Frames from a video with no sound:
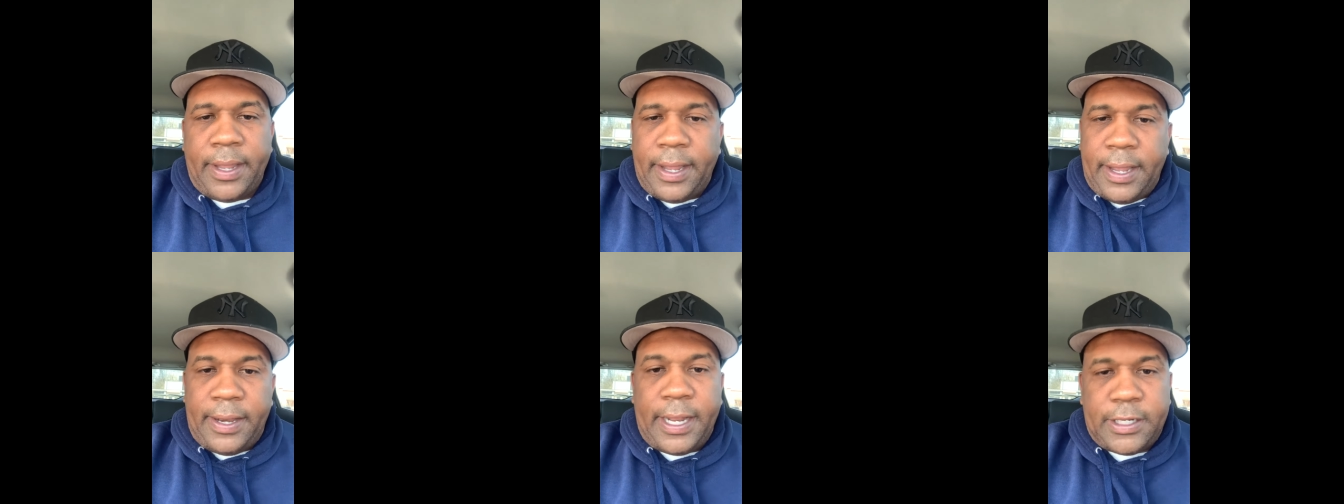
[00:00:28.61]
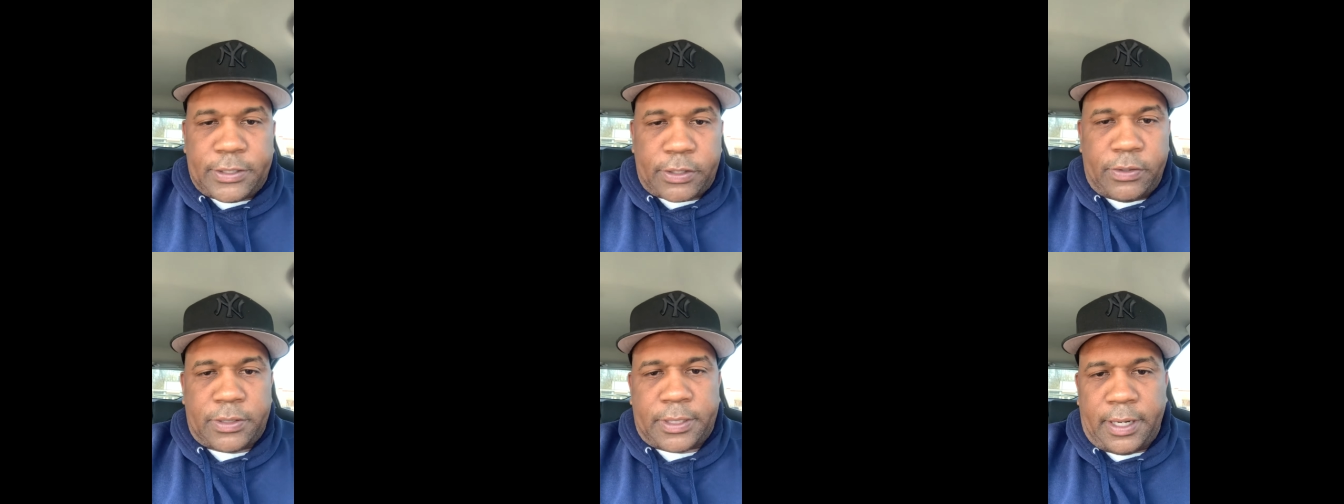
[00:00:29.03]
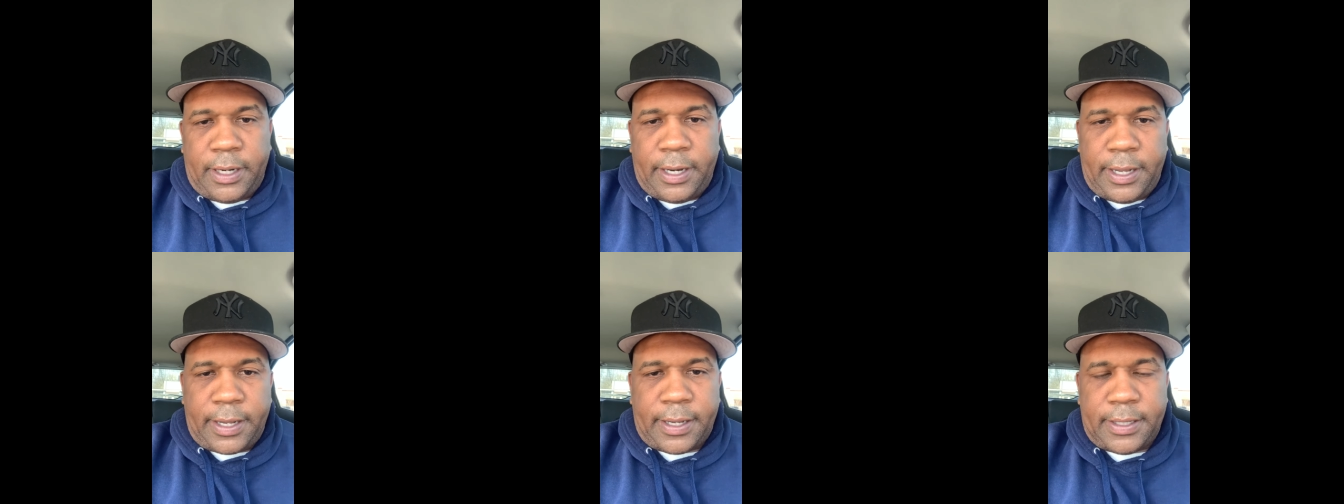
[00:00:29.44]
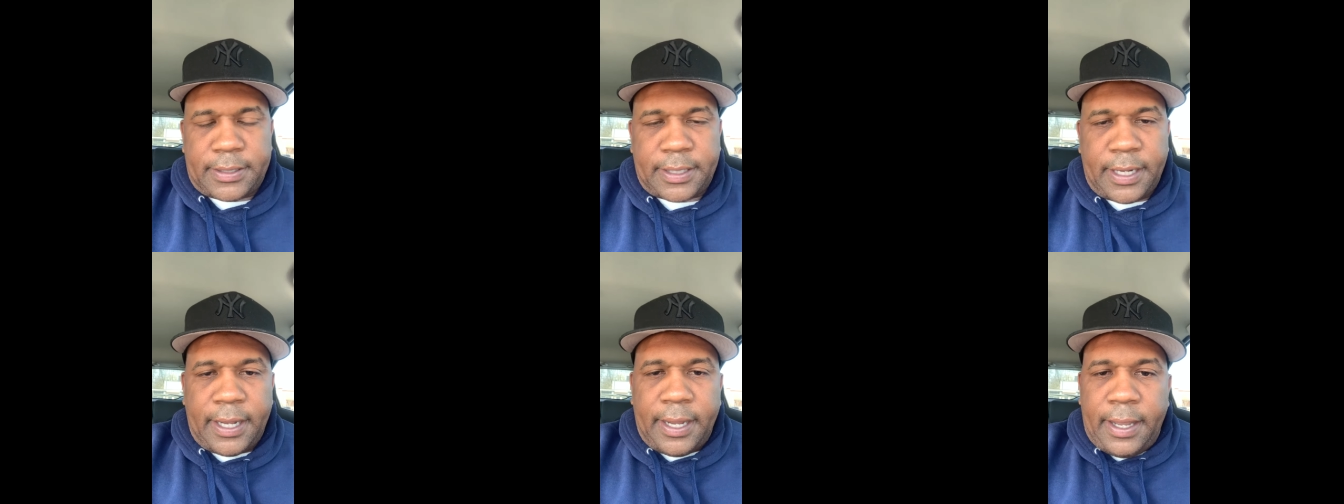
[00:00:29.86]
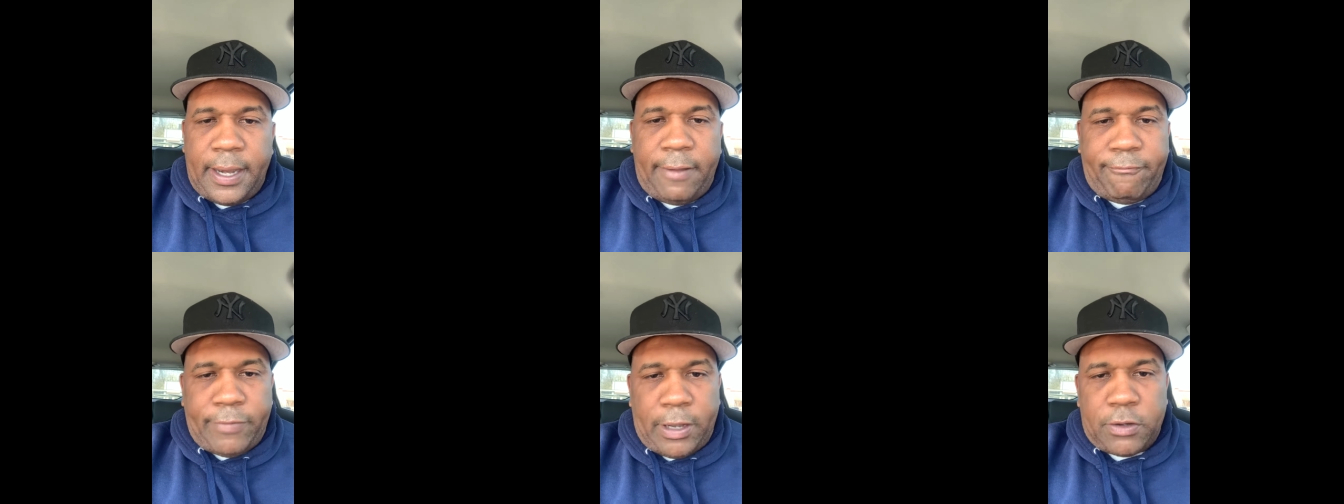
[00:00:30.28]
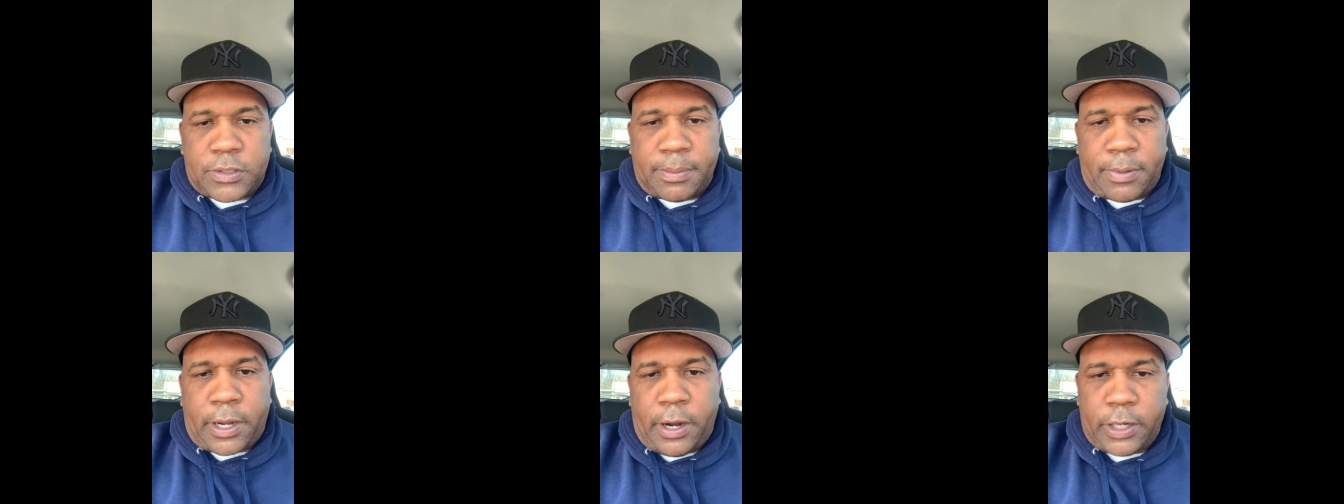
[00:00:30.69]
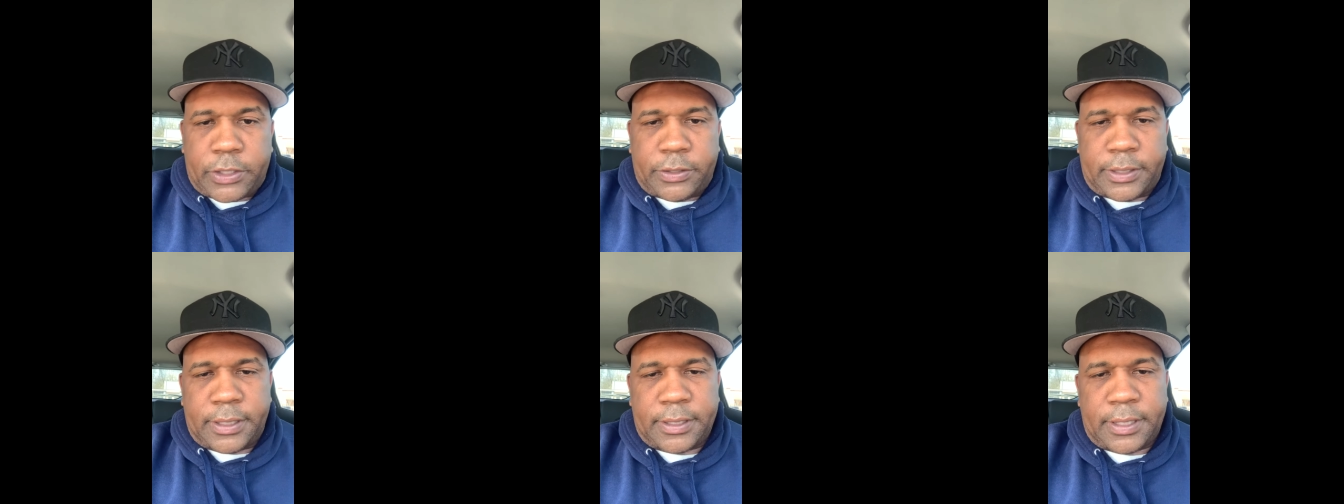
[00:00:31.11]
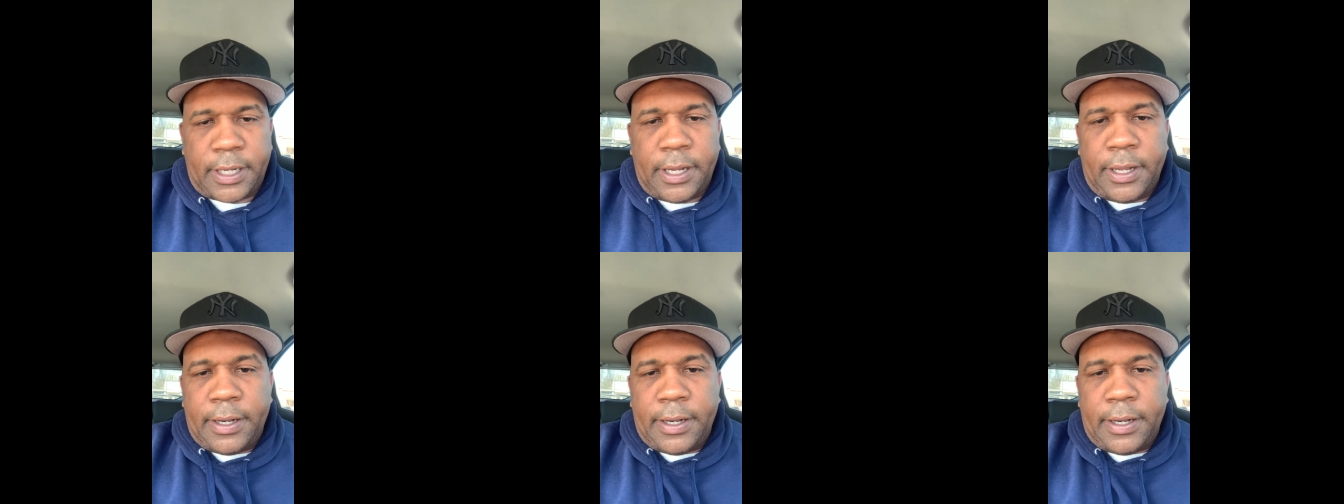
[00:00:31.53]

And they searched her luggage and they found some cartridges